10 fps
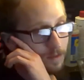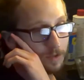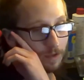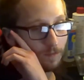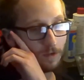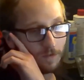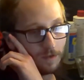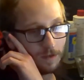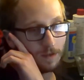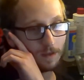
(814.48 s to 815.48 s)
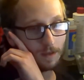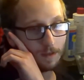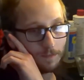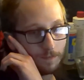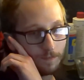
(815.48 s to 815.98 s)
The Scream movie,
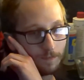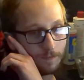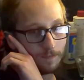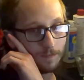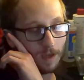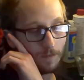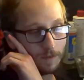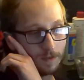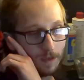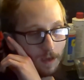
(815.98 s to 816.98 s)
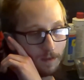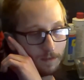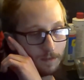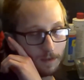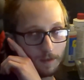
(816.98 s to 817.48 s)
I'm not
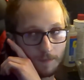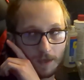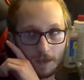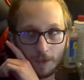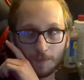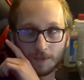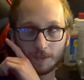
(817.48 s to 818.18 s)
100% sure.